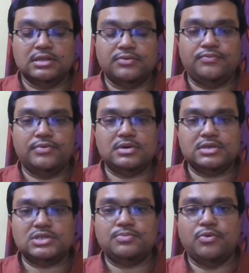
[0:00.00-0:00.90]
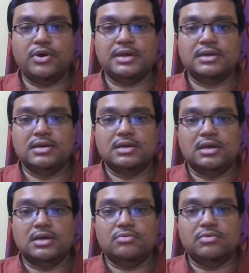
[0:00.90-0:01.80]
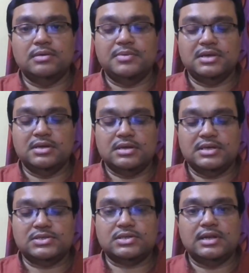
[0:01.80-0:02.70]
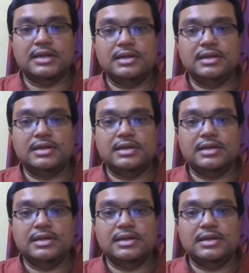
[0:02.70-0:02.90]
The first point will be his